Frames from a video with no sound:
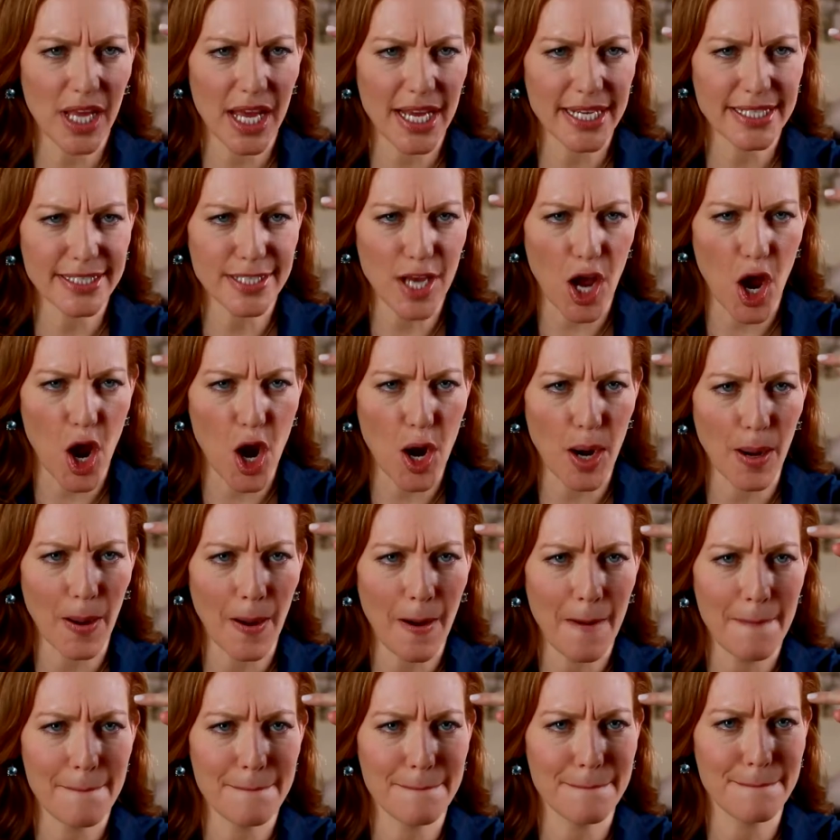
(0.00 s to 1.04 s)
lines are
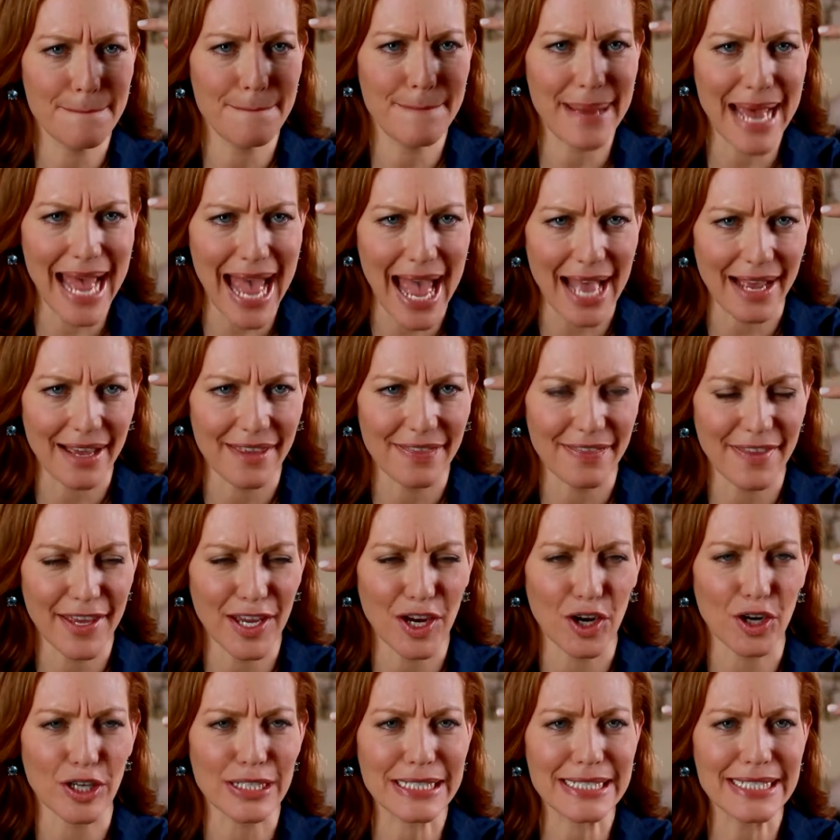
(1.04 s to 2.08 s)
back. They
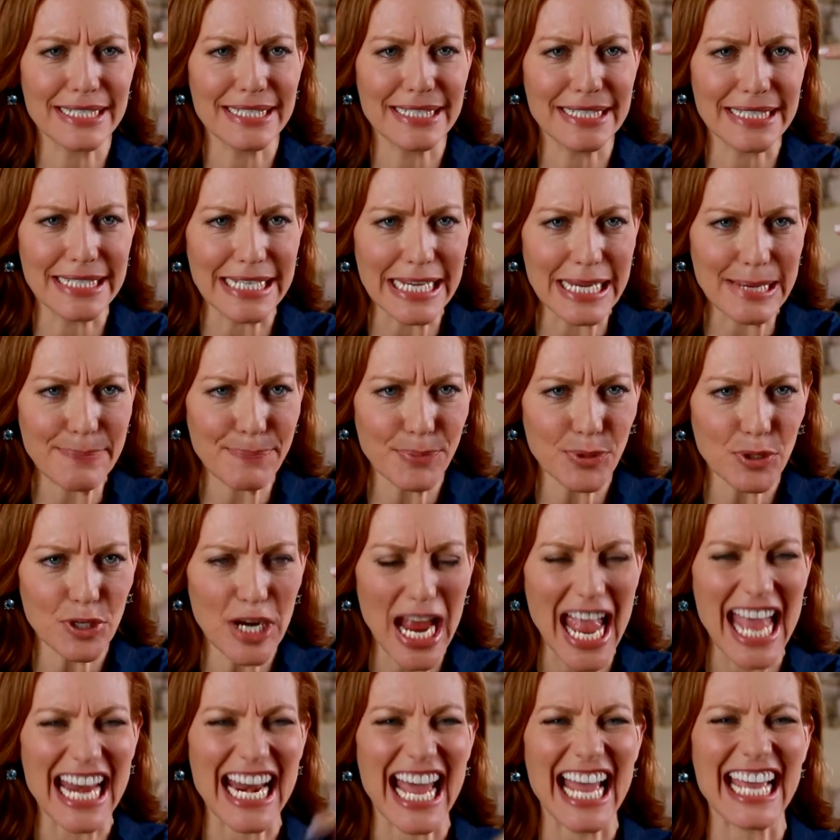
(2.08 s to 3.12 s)
are deeper
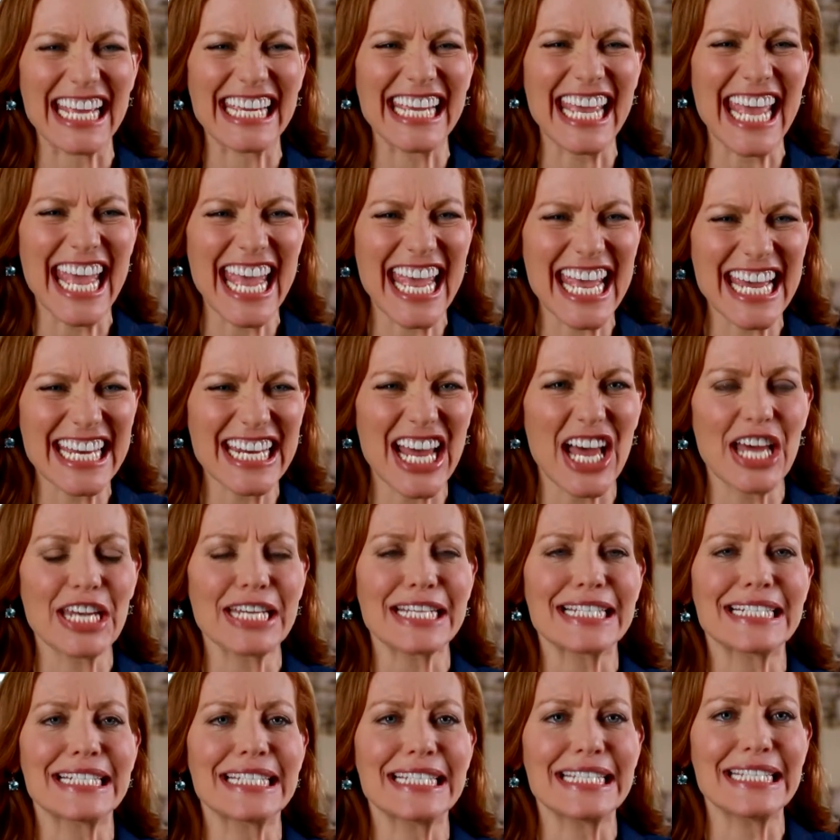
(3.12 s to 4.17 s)
and I cannot
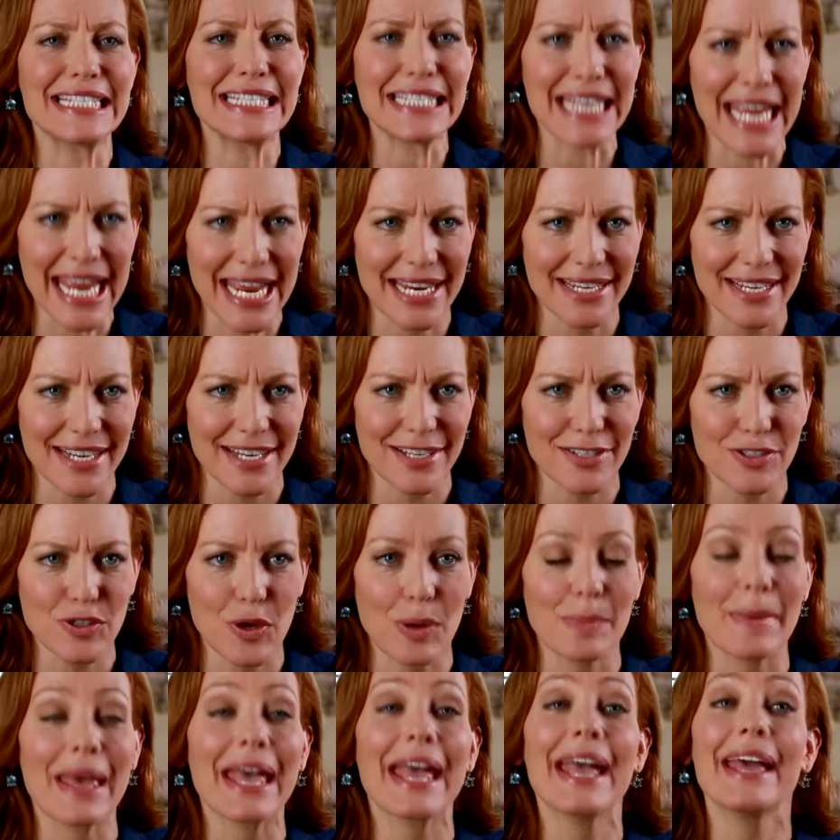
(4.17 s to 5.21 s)
stand it. So
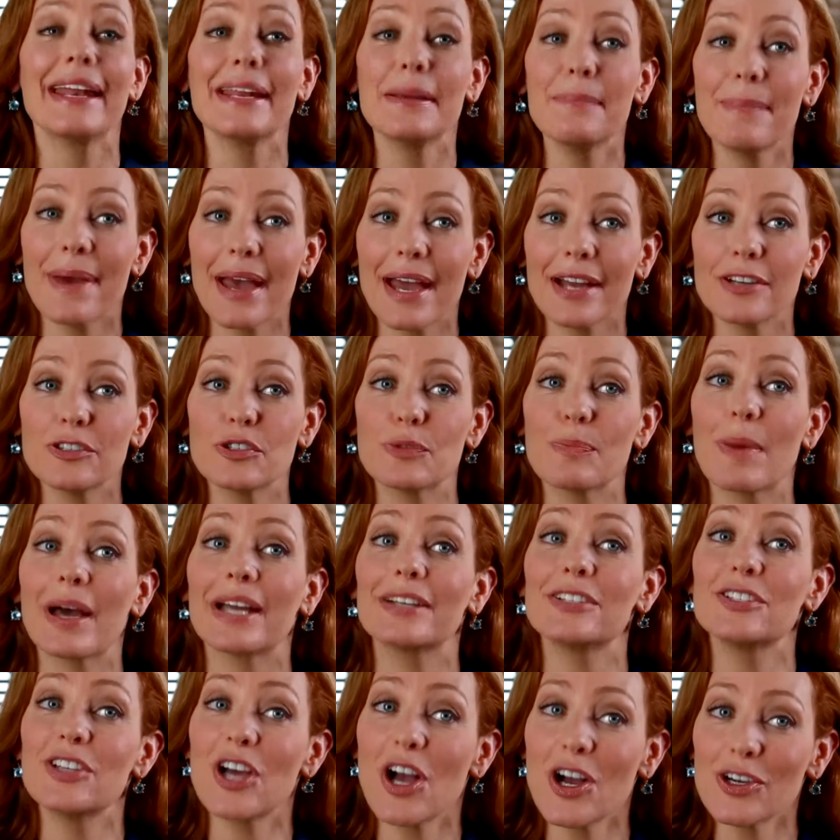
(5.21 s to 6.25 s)
I'm heading back to my
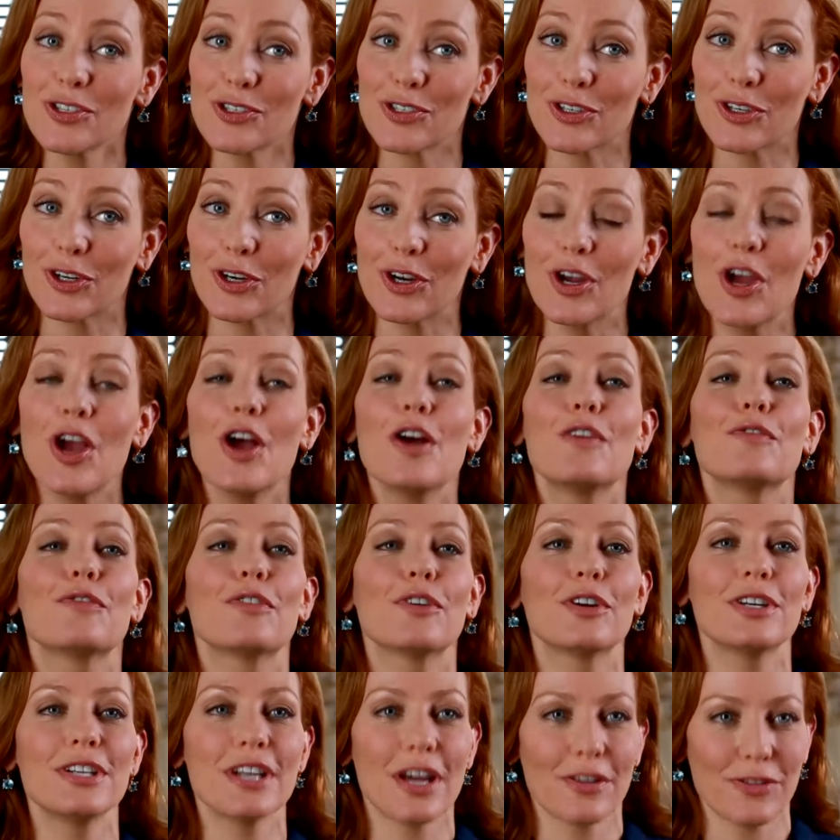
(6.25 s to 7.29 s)
doctor
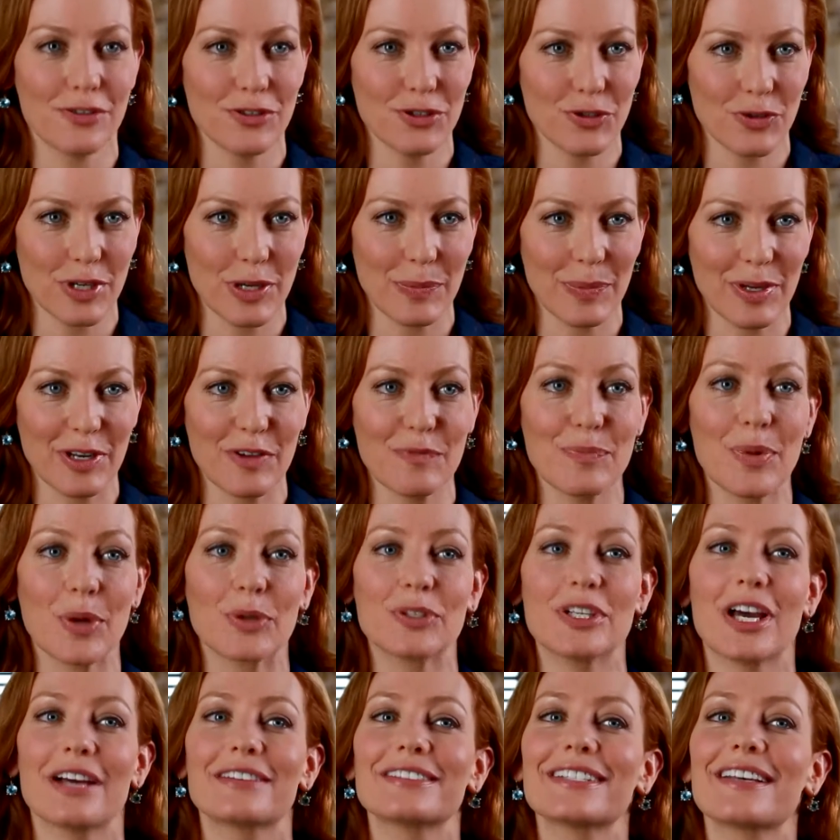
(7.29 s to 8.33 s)
for another treatment of
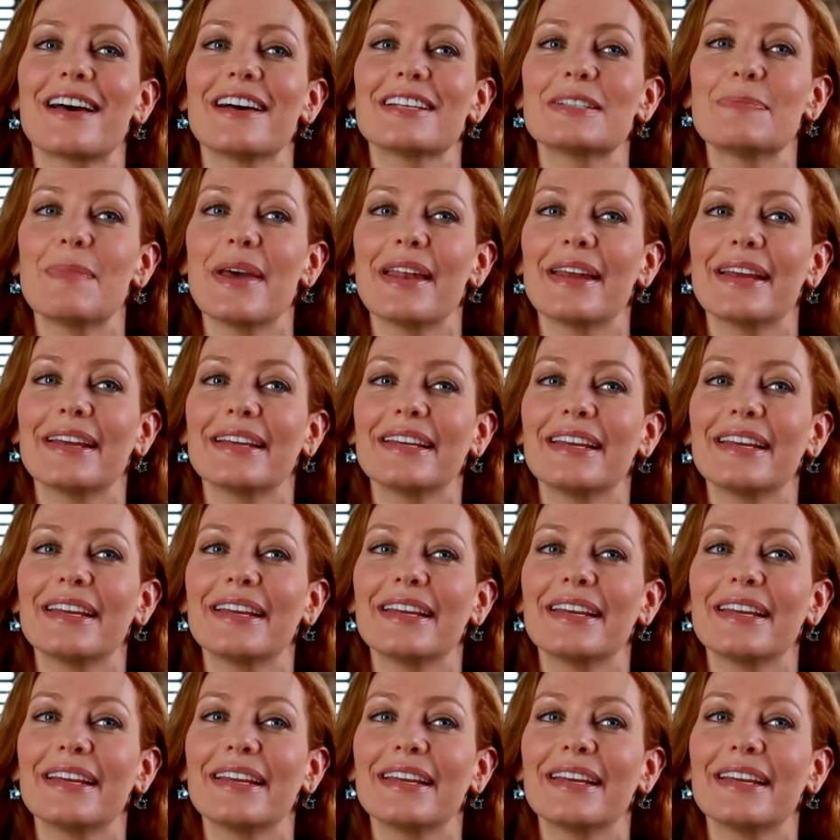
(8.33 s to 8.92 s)
Botox Cosmetic.